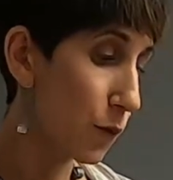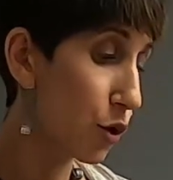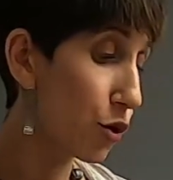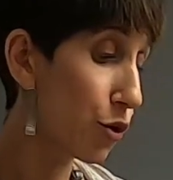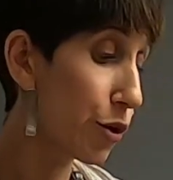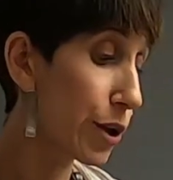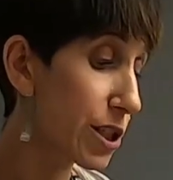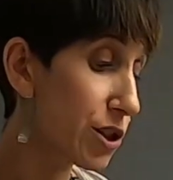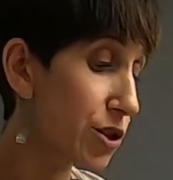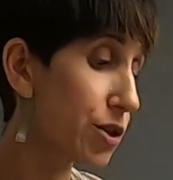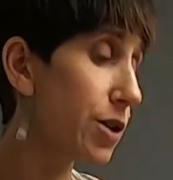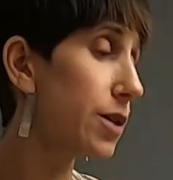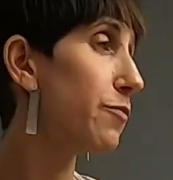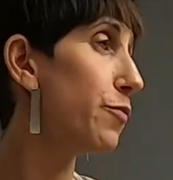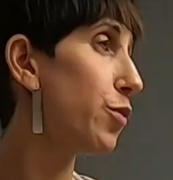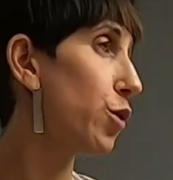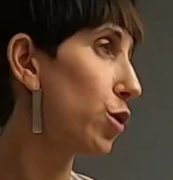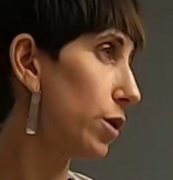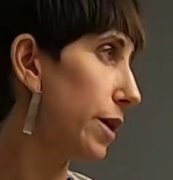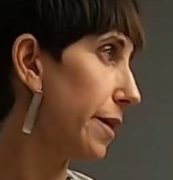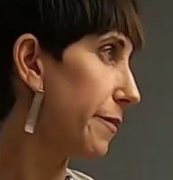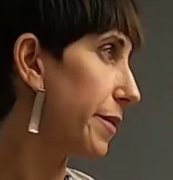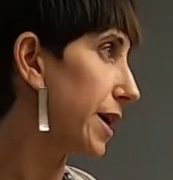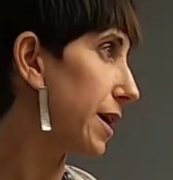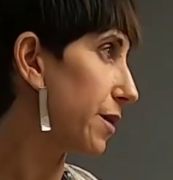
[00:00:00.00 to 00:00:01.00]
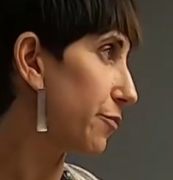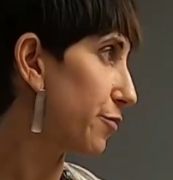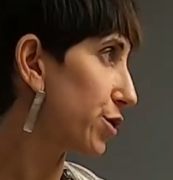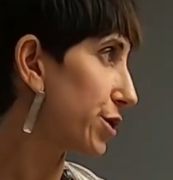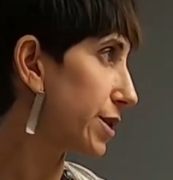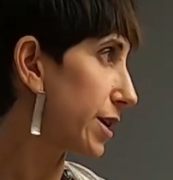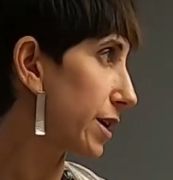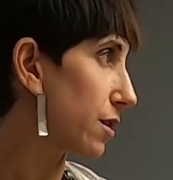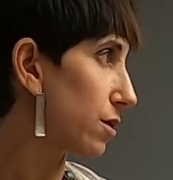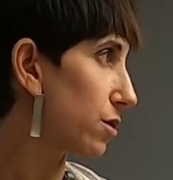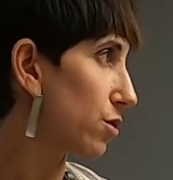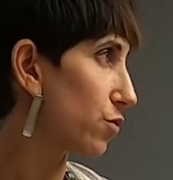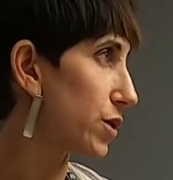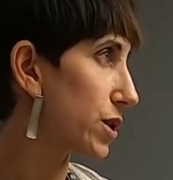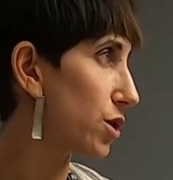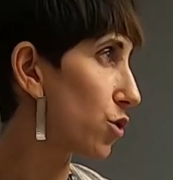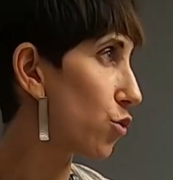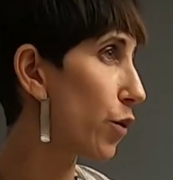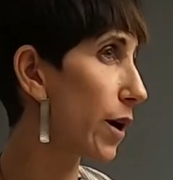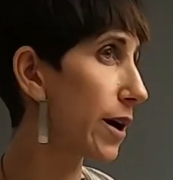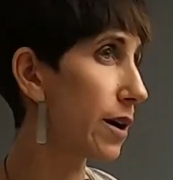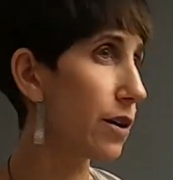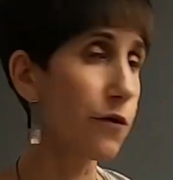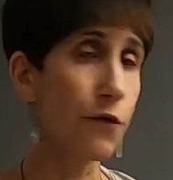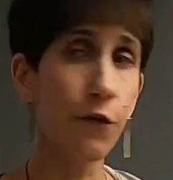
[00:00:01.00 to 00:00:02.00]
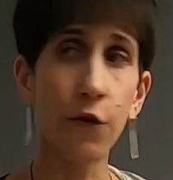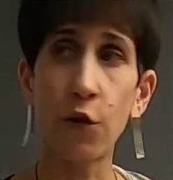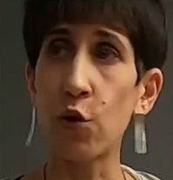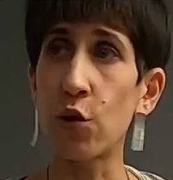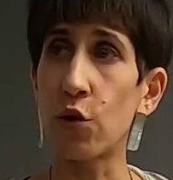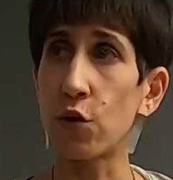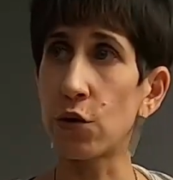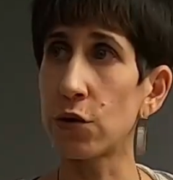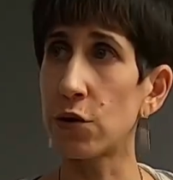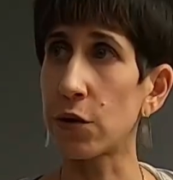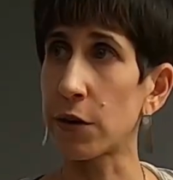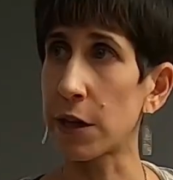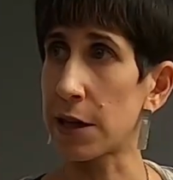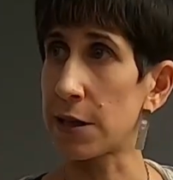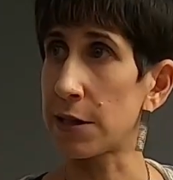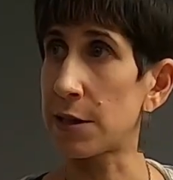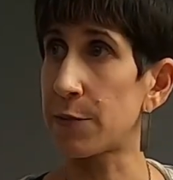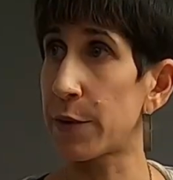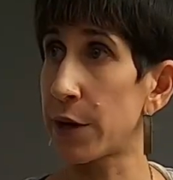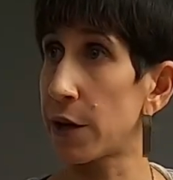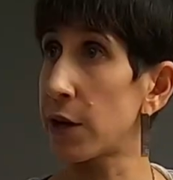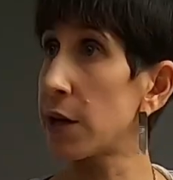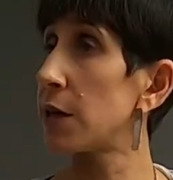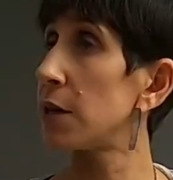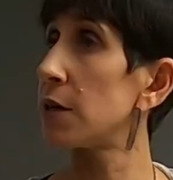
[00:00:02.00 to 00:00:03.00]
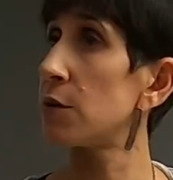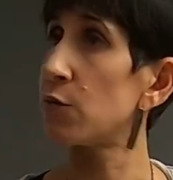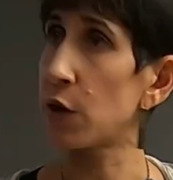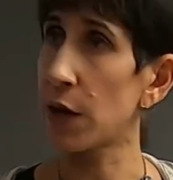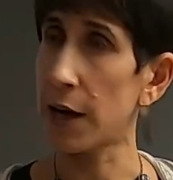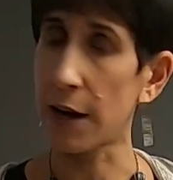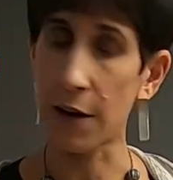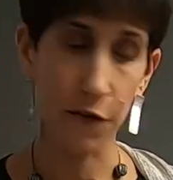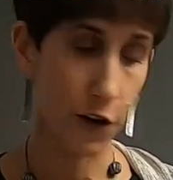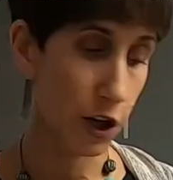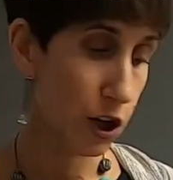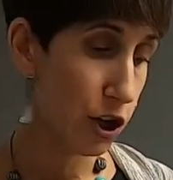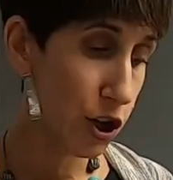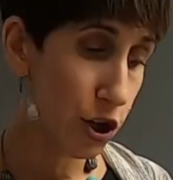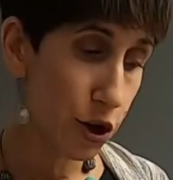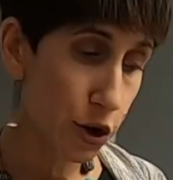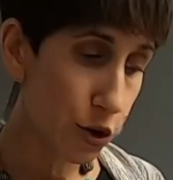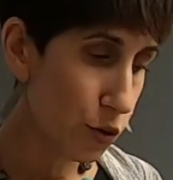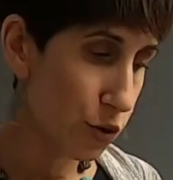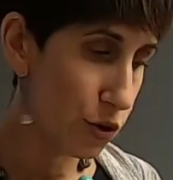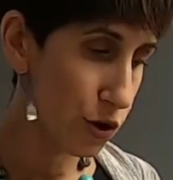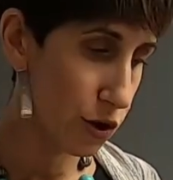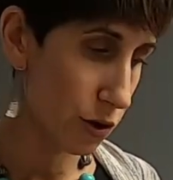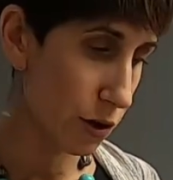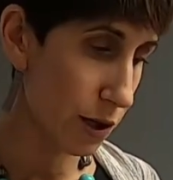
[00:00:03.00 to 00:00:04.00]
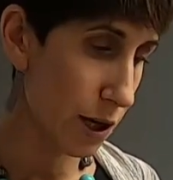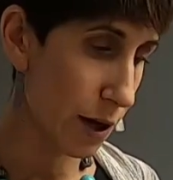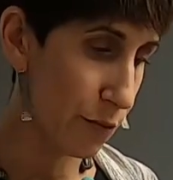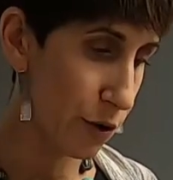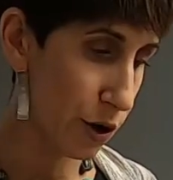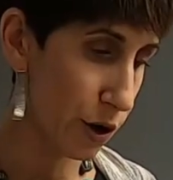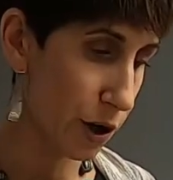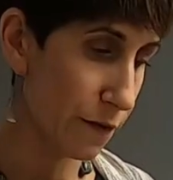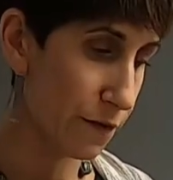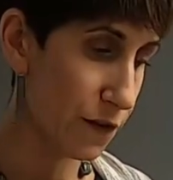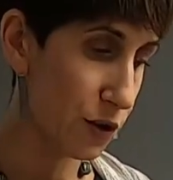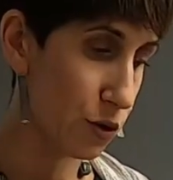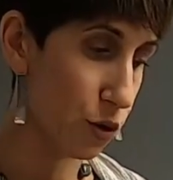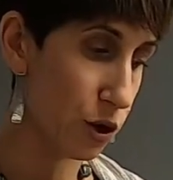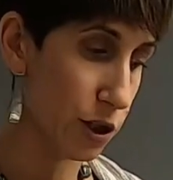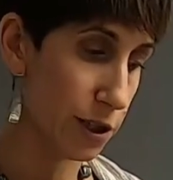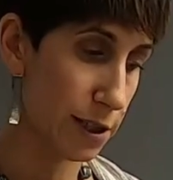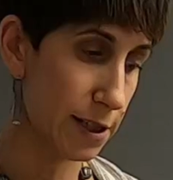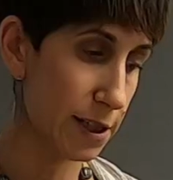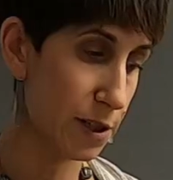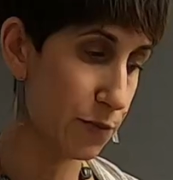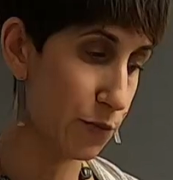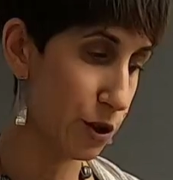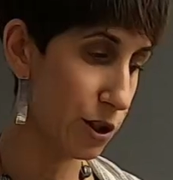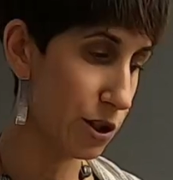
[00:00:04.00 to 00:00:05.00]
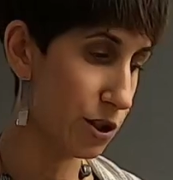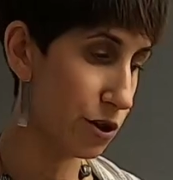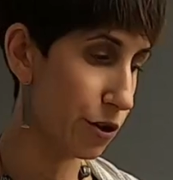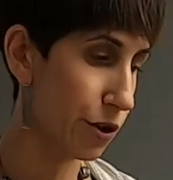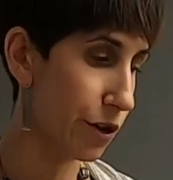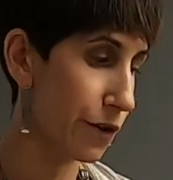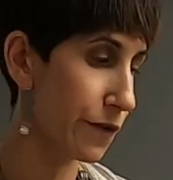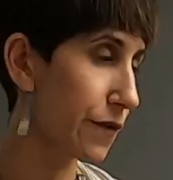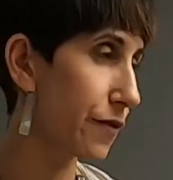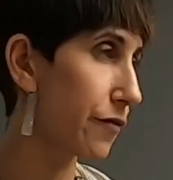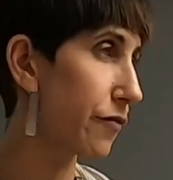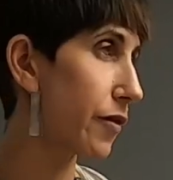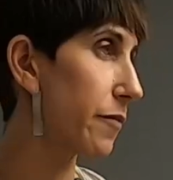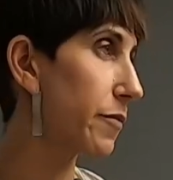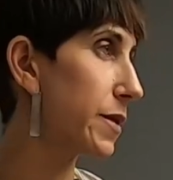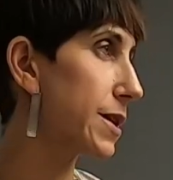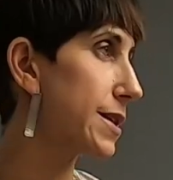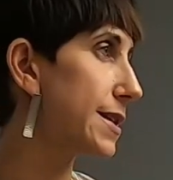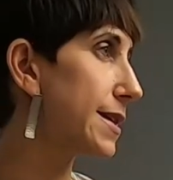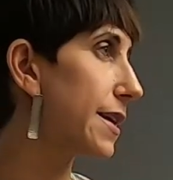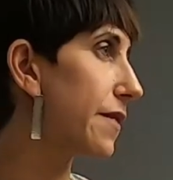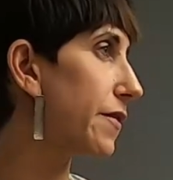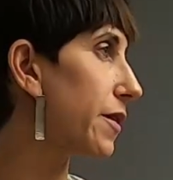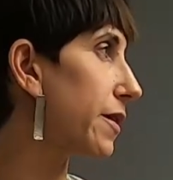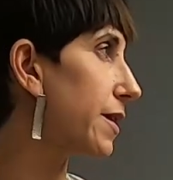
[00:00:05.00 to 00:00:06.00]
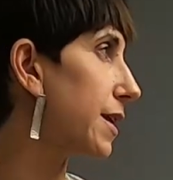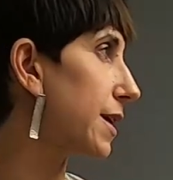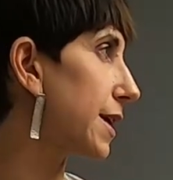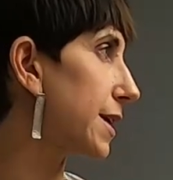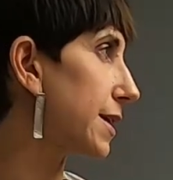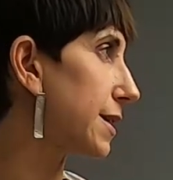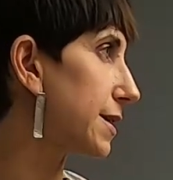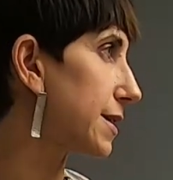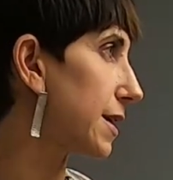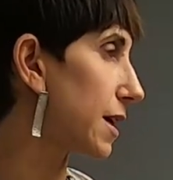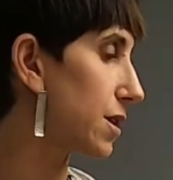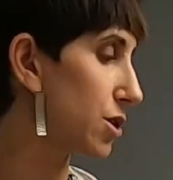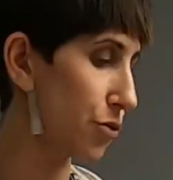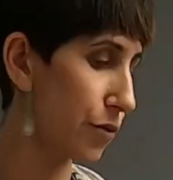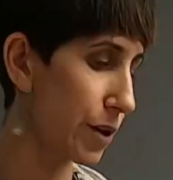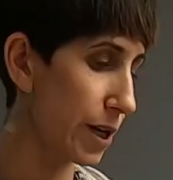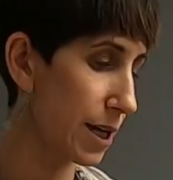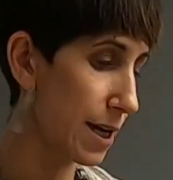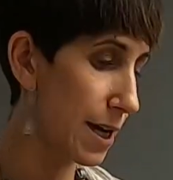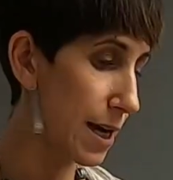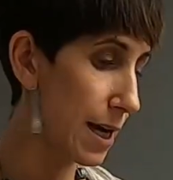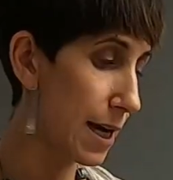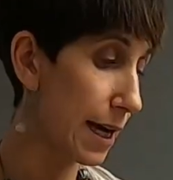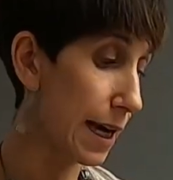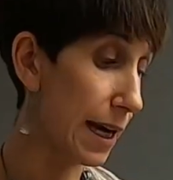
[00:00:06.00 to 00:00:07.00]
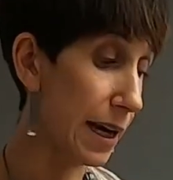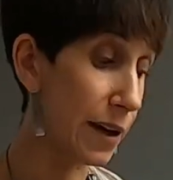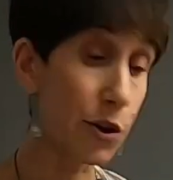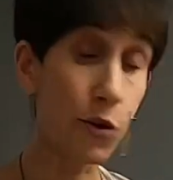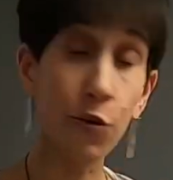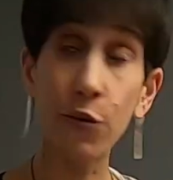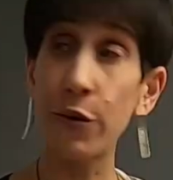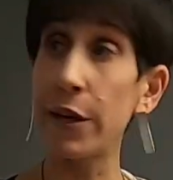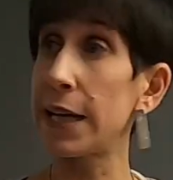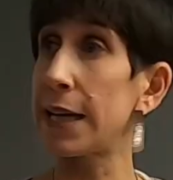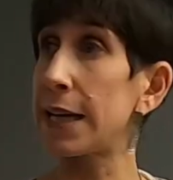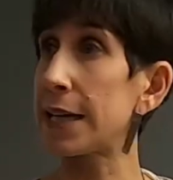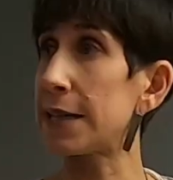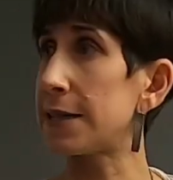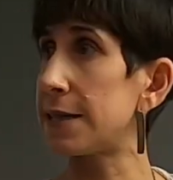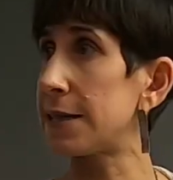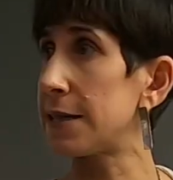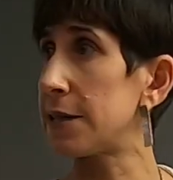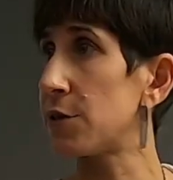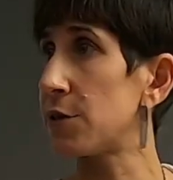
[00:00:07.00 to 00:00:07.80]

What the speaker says: Christian polemic in particular was quite vocal during this period, and we have a huge number of sources preserved from the 7th and 8th century in Greek and